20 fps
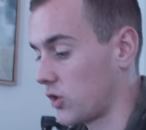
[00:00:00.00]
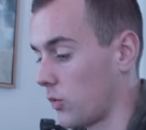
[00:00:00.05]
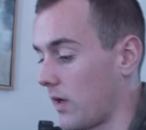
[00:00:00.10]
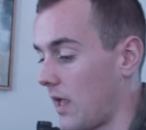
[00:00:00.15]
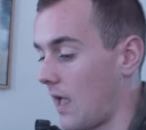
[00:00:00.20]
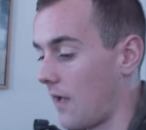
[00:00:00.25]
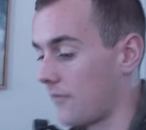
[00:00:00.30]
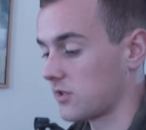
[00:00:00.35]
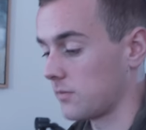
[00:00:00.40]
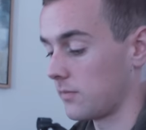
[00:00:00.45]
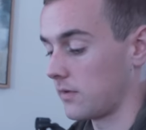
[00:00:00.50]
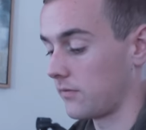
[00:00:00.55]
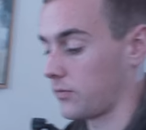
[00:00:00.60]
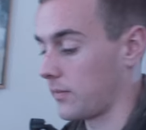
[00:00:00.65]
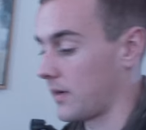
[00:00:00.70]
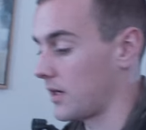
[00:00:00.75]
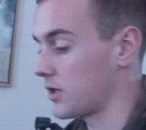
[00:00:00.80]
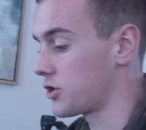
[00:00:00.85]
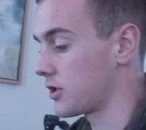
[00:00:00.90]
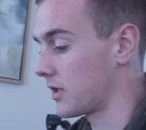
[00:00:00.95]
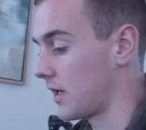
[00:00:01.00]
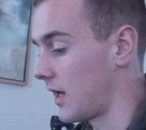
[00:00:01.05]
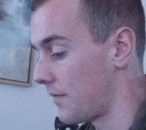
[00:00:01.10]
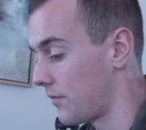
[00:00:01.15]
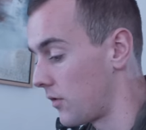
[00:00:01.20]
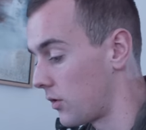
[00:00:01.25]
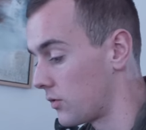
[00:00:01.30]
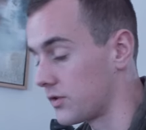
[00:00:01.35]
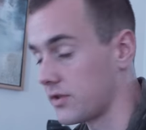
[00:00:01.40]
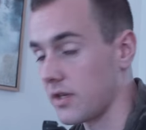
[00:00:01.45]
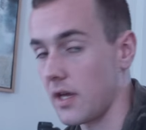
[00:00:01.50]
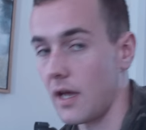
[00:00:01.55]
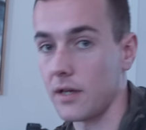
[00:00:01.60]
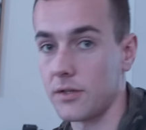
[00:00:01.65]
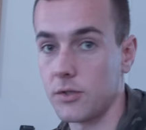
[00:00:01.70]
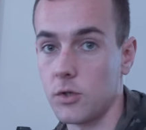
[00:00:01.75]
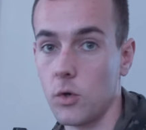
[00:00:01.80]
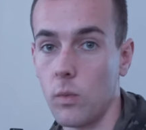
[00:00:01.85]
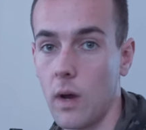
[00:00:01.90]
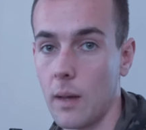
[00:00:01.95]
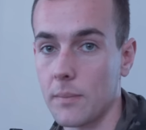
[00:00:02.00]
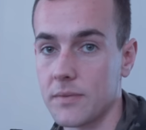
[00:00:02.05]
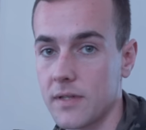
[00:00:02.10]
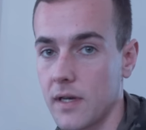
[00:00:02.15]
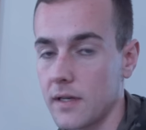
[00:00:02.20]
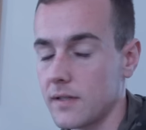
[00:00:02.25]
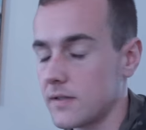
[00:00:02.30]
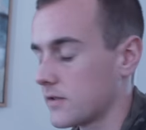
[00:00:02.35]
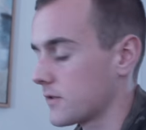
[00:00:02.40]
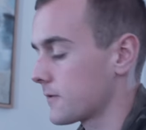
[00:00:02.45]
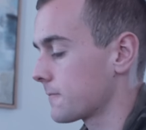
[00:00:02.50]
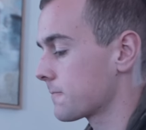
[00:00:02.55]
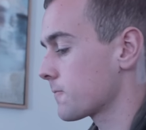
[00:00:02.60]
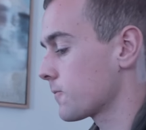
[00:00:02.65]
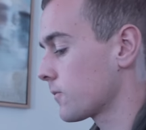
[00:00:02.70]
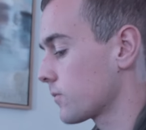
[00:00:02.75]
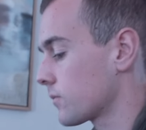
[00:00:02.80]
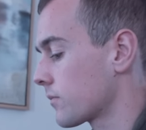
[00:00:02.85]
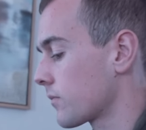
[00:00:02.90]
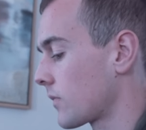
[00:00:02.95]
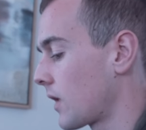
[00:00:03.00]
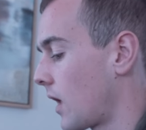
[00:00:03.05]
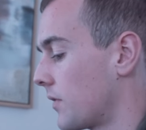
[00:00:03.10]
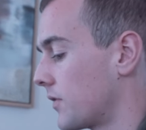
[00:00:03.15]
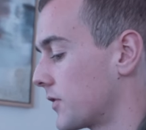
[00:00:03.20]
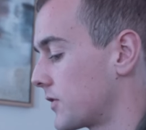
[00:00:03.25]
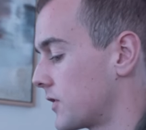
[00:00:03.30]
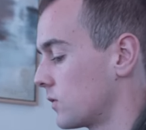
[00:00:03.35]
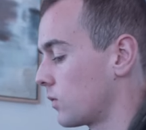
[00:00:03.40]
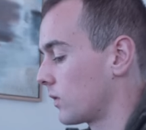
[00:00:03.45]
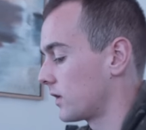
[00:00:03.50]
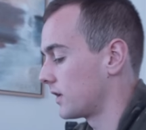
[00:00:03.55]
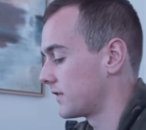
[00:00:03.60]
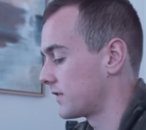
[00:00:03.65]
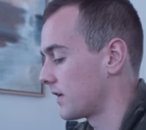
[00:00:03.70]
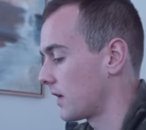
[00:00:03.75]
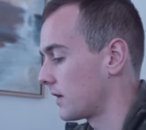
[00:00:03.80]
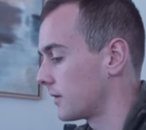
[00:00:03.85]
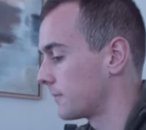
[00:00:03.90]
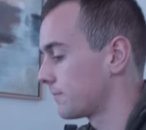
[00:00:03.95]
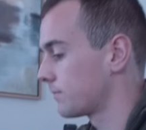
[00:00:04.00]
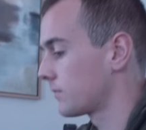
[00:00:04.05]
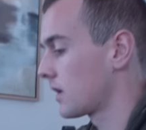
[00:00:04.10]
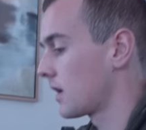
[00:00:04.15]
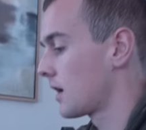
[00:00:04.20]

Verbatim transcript: So we have some information on those uh, two websites, and this is what he said.